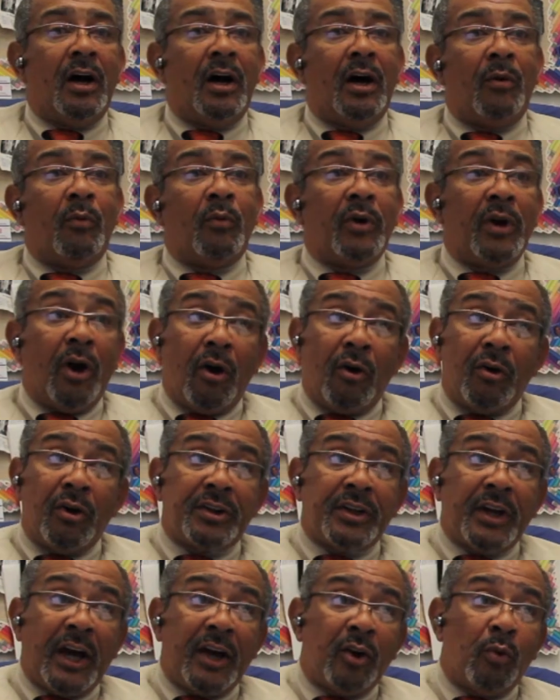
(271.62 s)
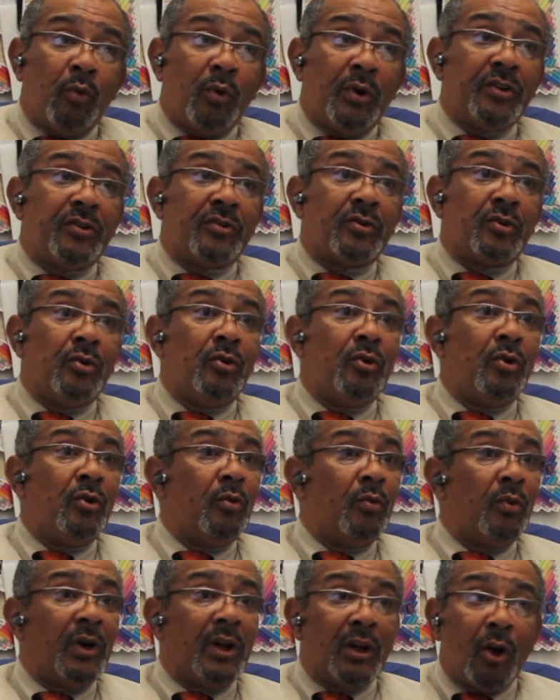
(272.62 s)
Um, we are a Title I
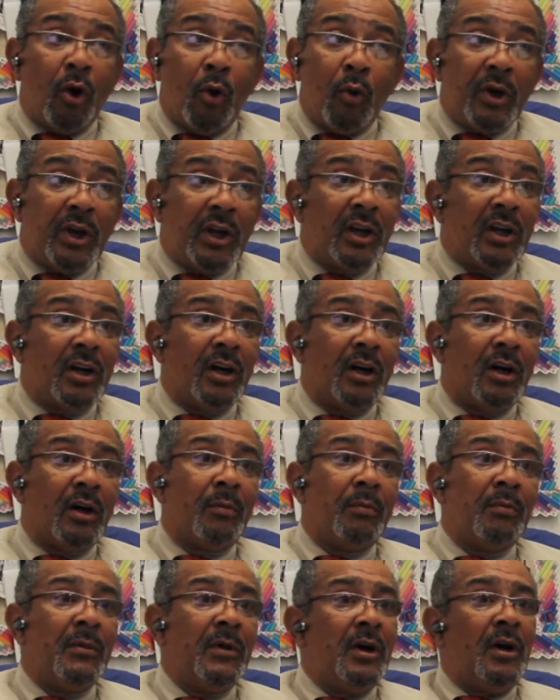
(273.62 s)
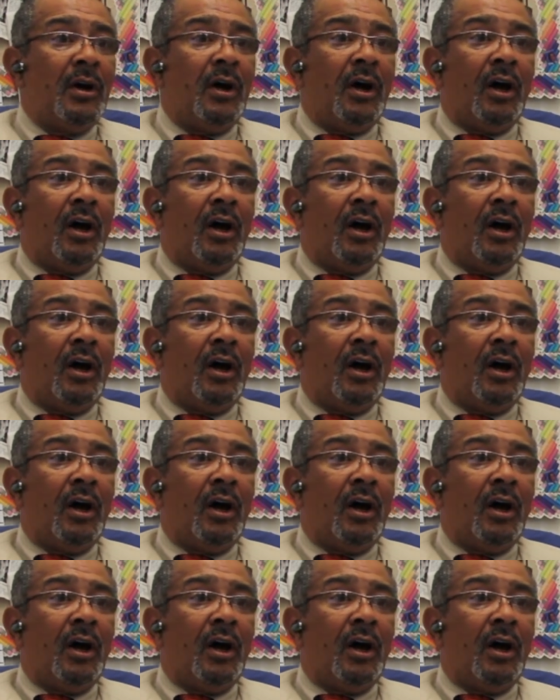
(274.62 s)
school, we're low income,